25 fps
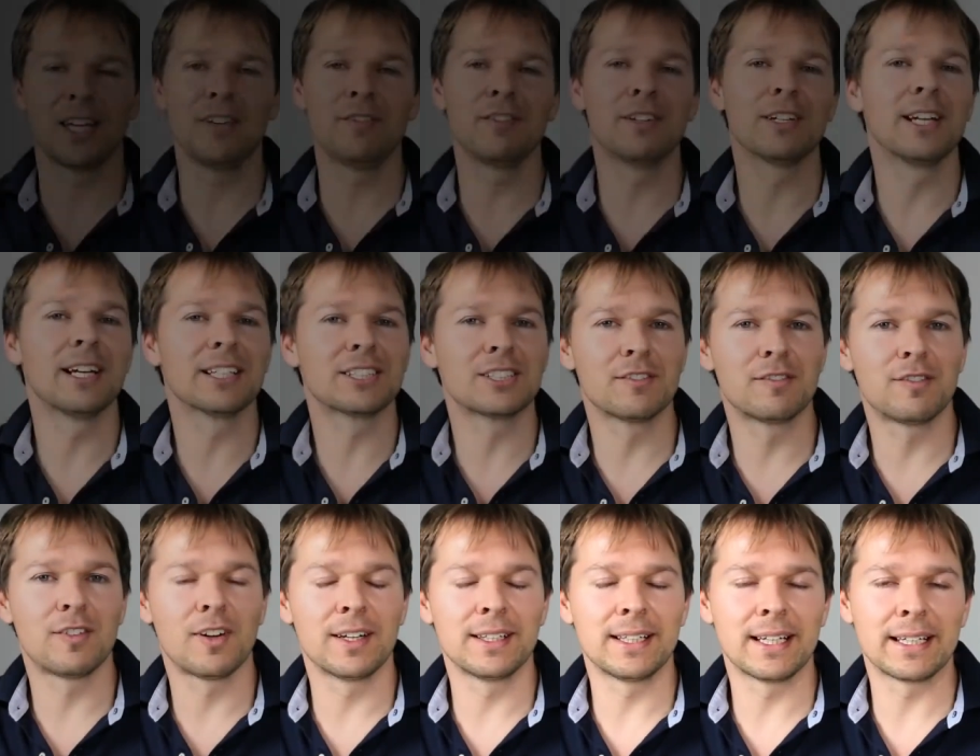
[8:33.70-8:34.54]
If you'd like to
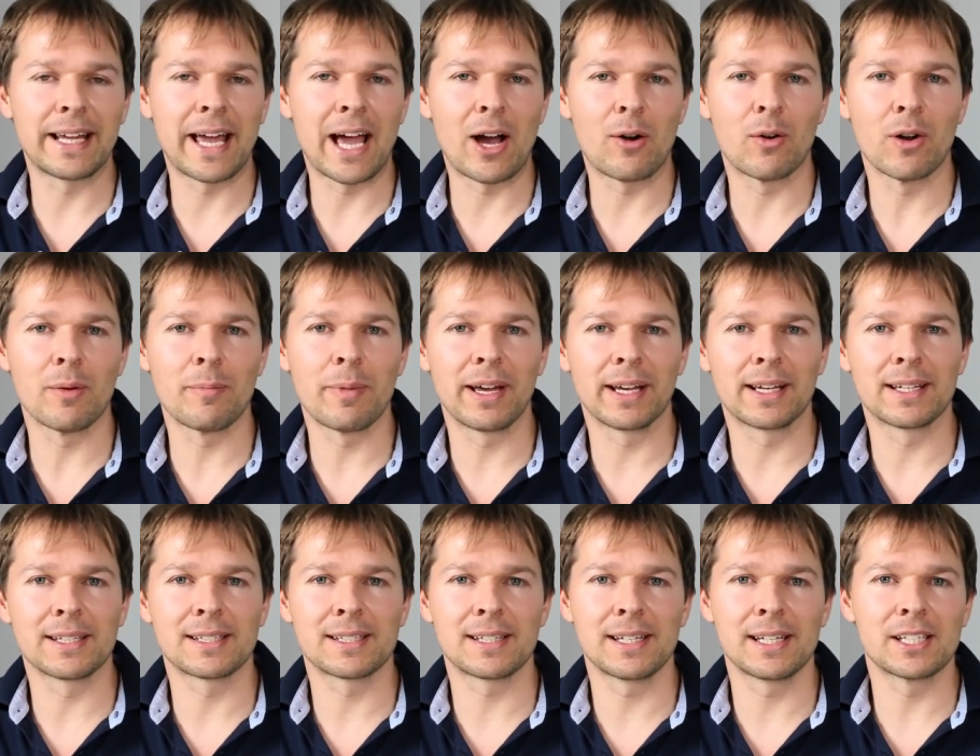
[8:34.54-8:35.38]
find out how I
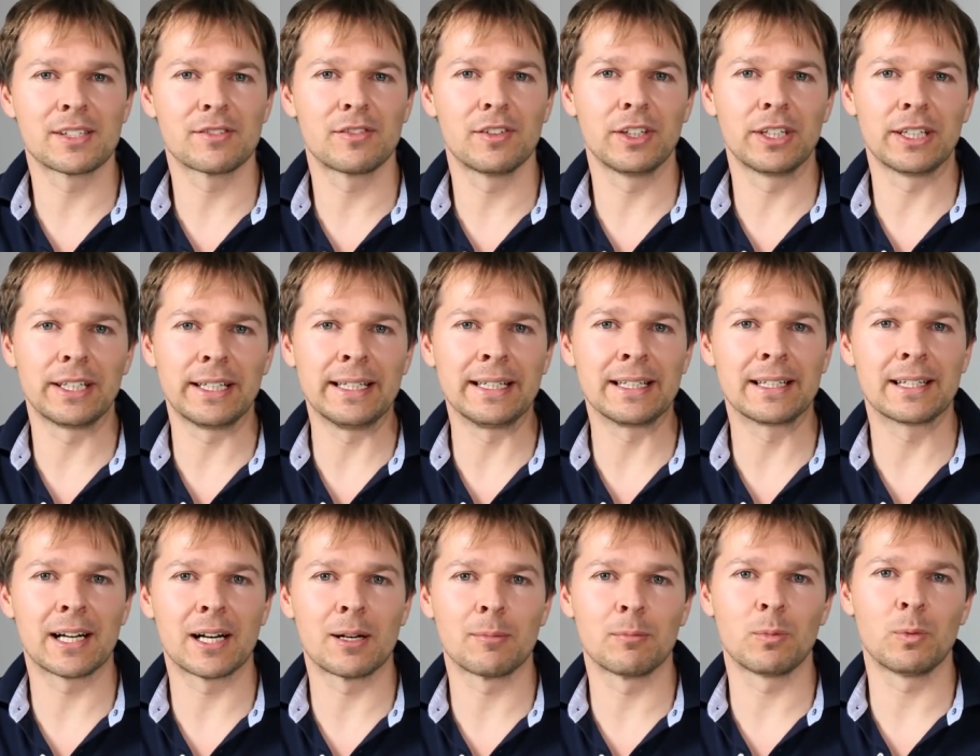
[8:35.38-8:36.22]
make a six-figure
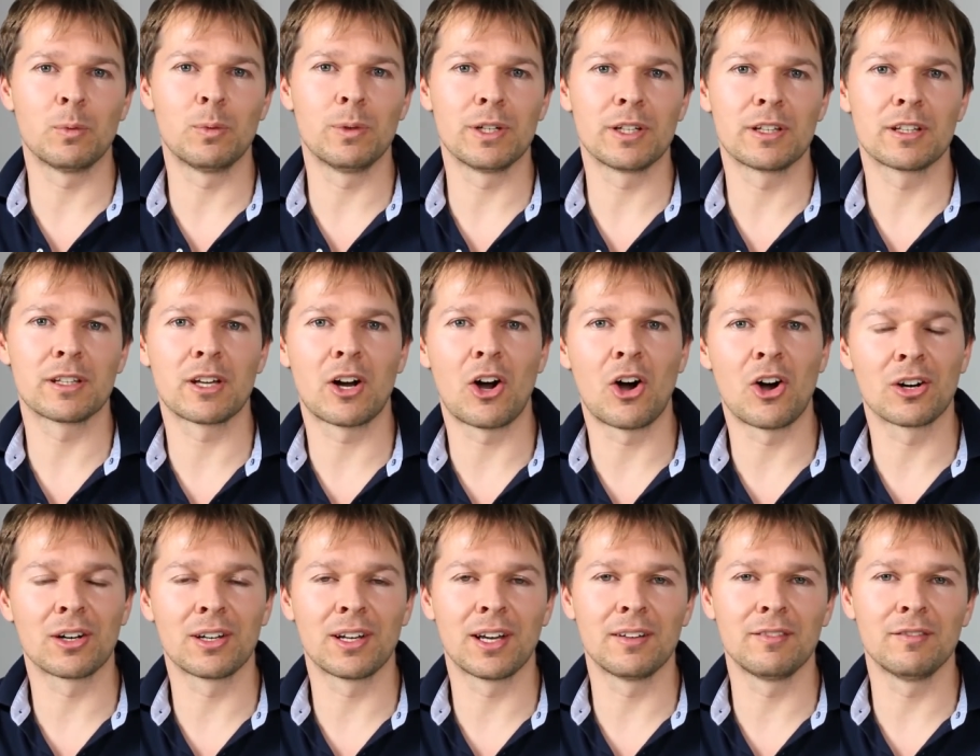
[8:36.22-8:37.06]
income with
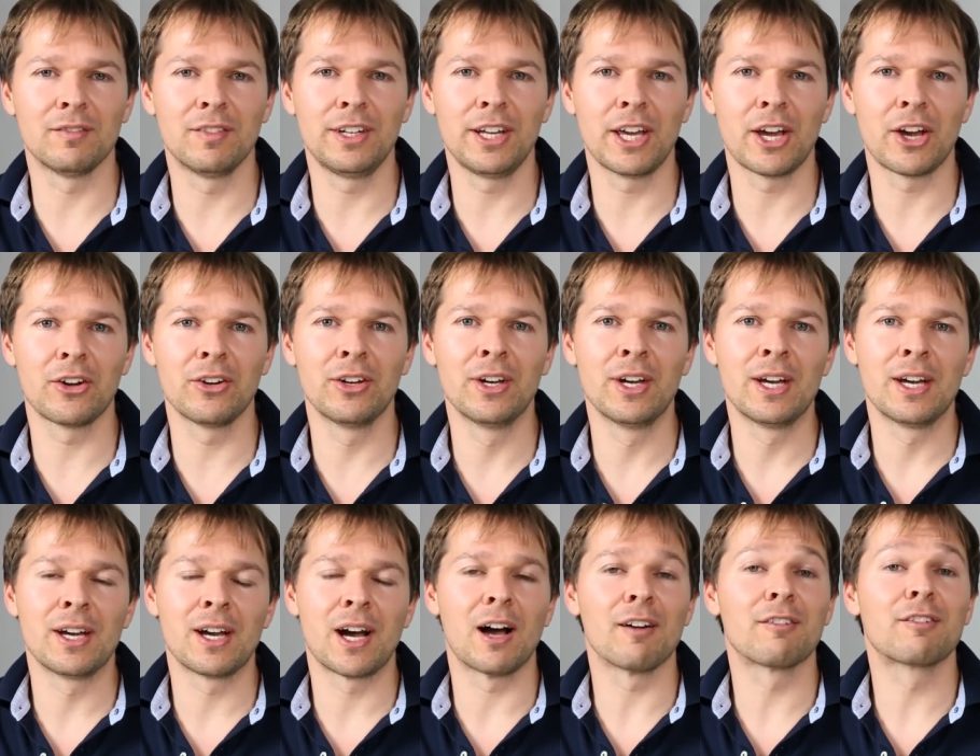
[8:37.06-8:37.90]
online video,
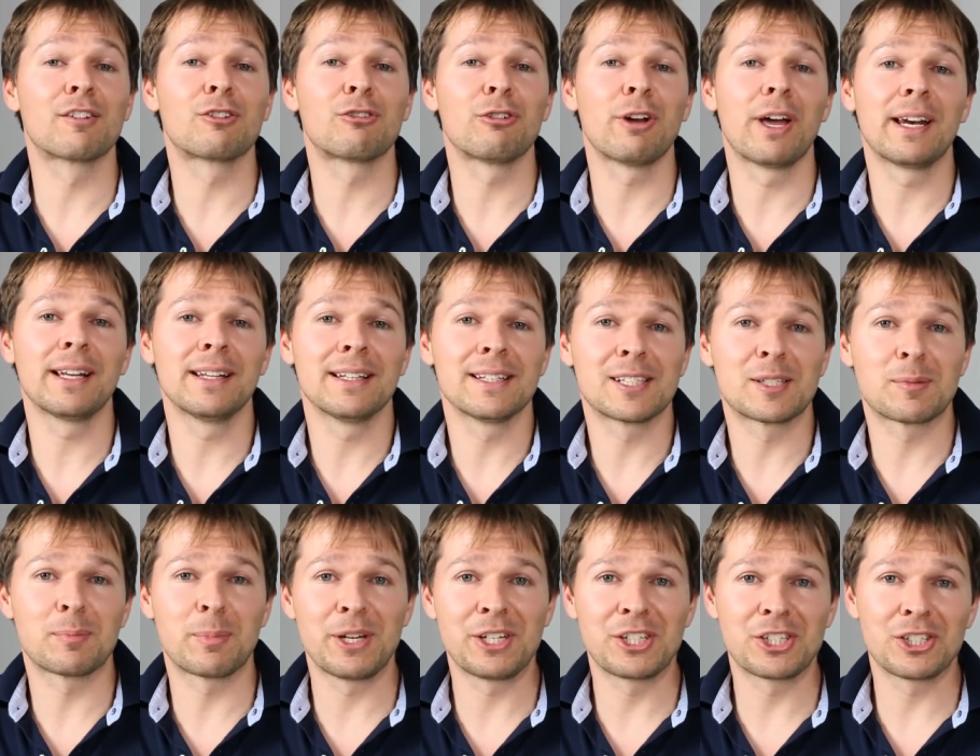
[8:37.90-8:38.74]
I've created a
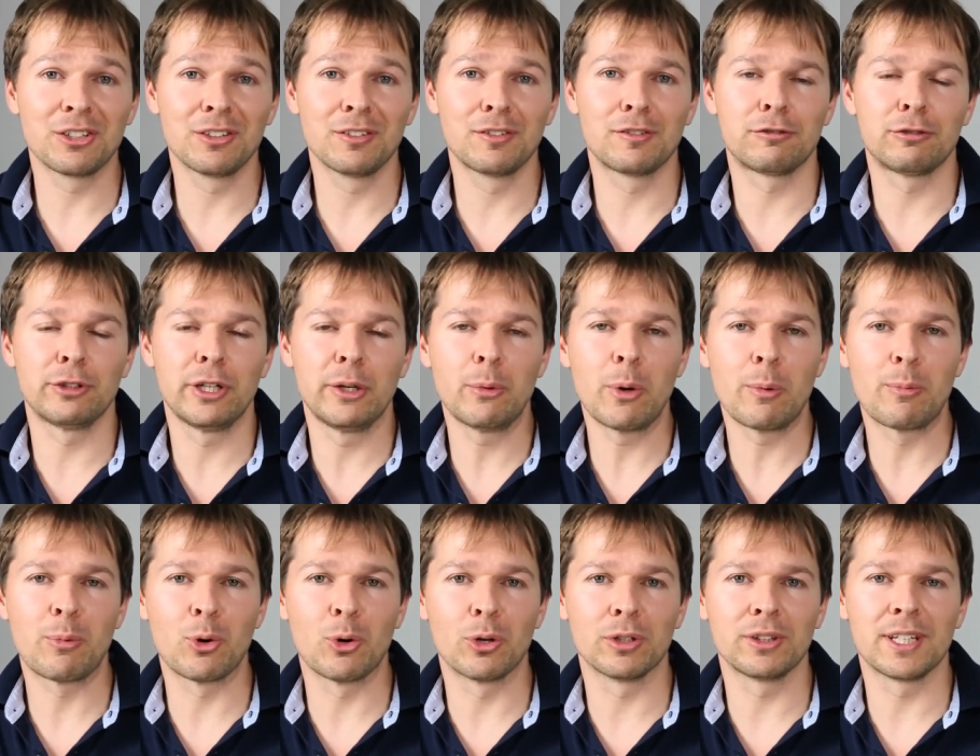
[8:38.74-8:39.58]
special free
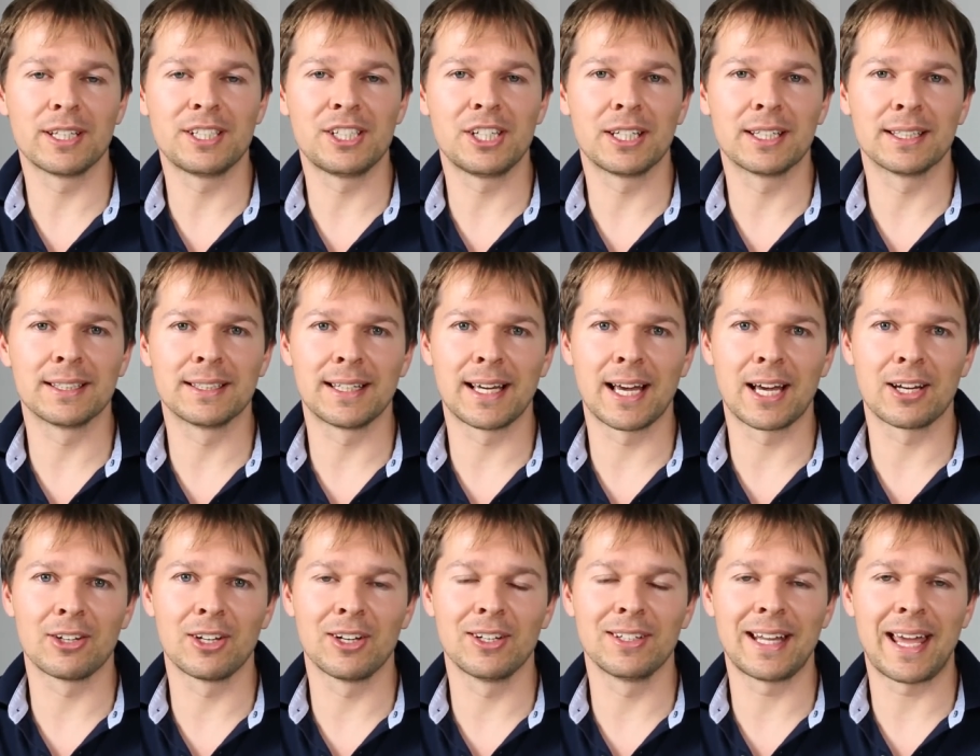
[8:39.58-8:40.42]
report that you can
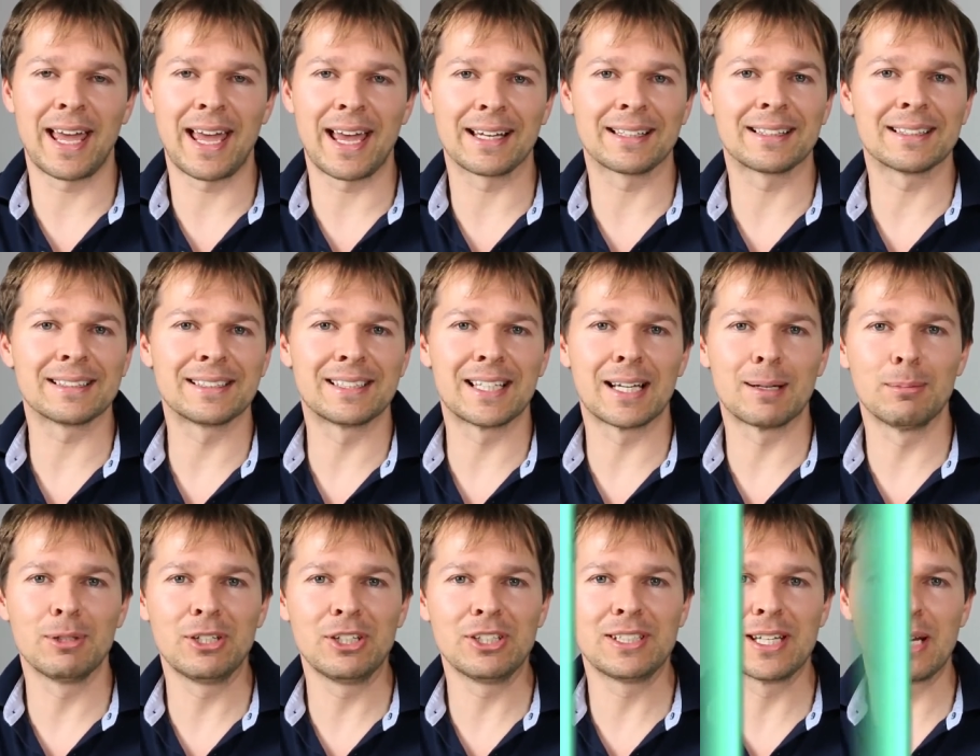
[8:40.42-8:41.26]
download at
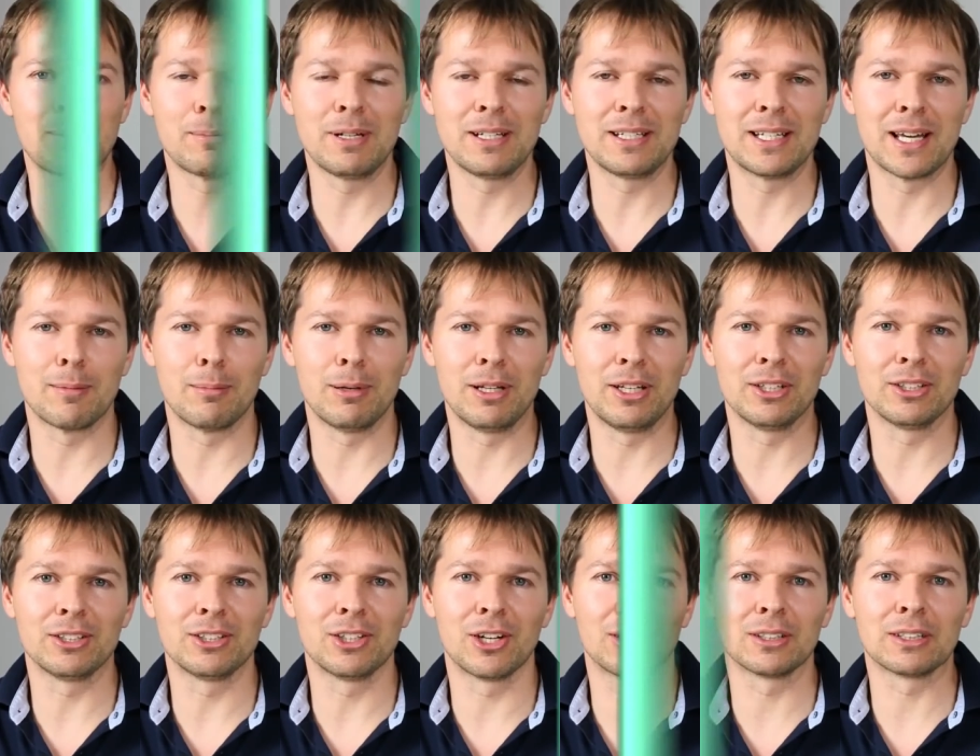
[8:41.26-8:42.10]

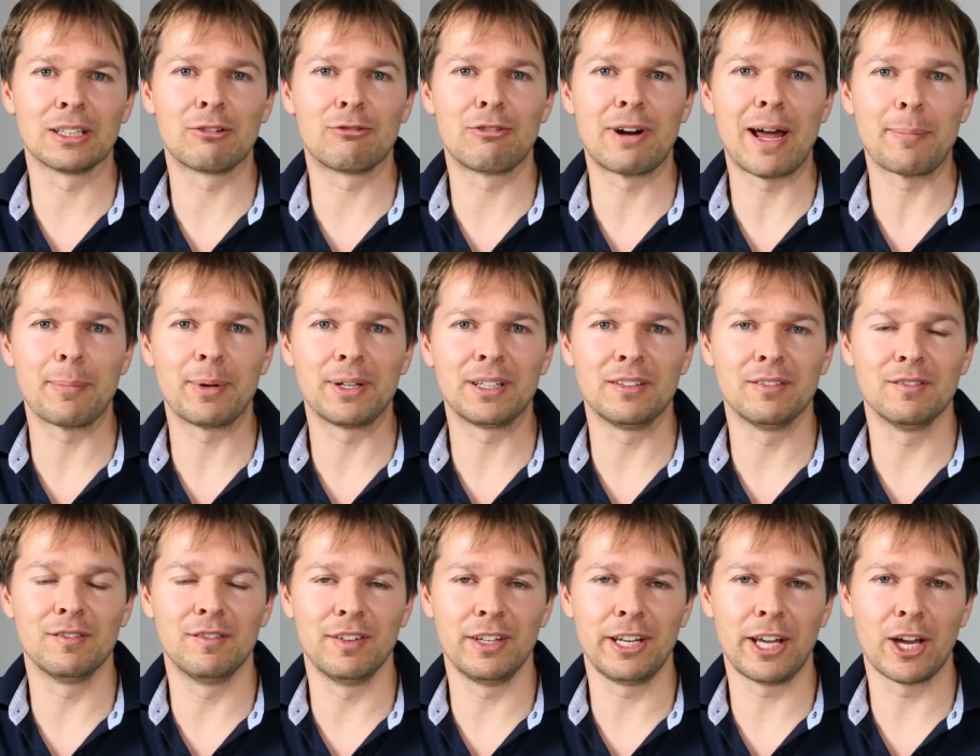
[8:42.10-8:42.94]

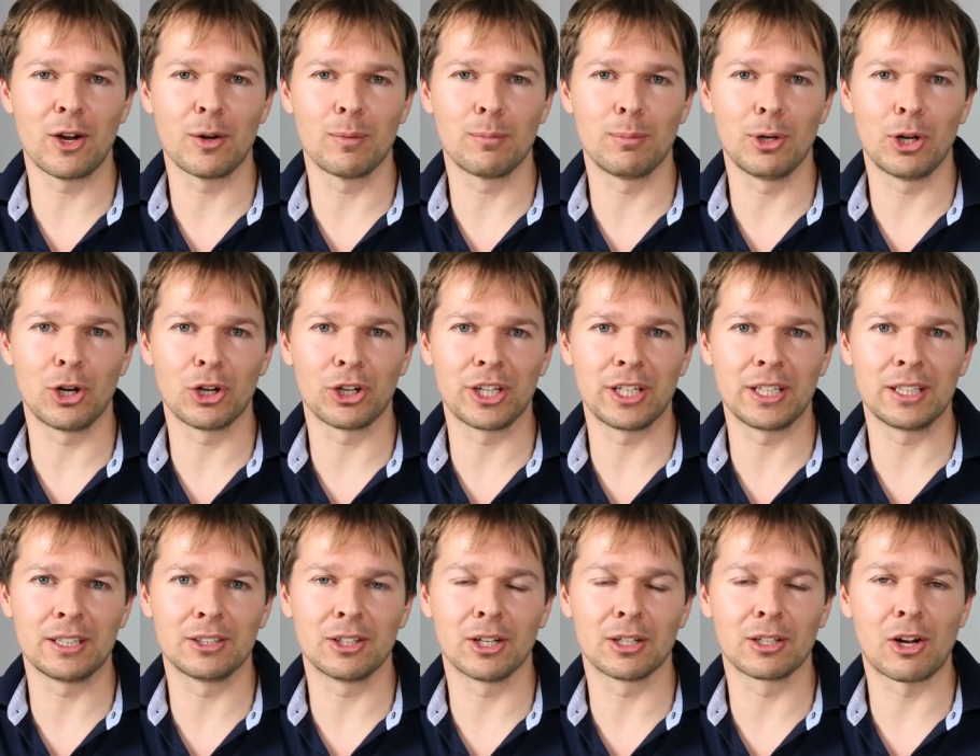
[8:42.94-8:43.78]

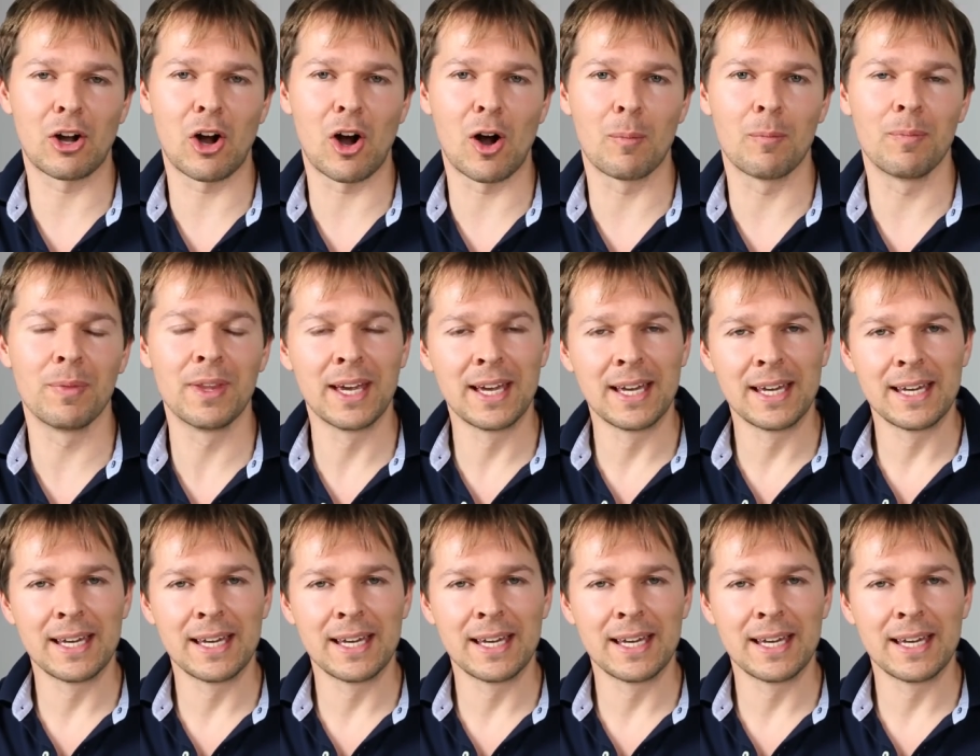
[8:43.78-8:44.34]
www.rapidvideoblogging.com.